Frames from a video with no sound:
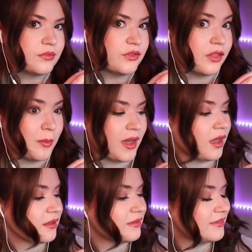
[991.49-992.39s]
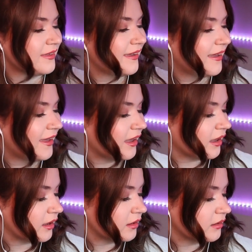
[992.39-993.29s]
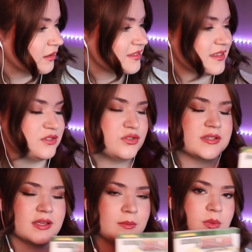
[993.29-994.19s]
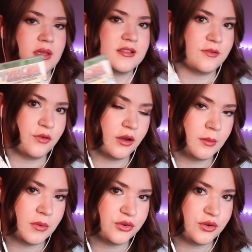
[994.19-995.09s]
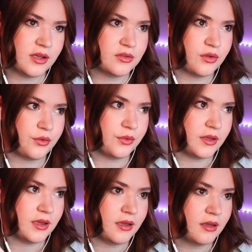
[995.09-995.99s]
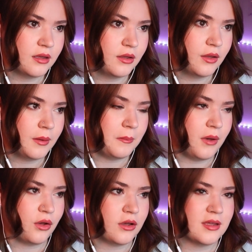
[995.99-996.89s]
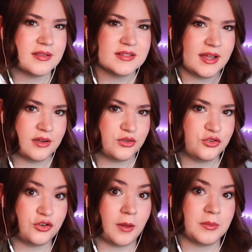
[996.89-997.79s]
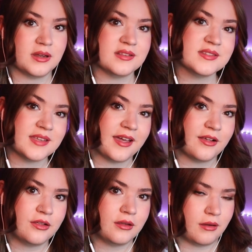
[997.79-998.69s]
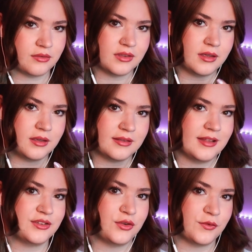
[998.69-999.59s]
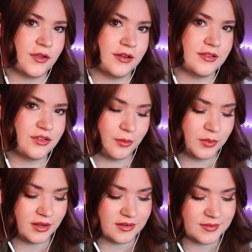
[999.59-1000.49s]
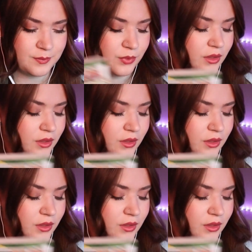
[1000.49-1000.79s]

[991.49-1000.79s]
to the Past. And it's interesting because it very much takes on the manga / Japanese style, obviously because Legend of Zelda is Japanese.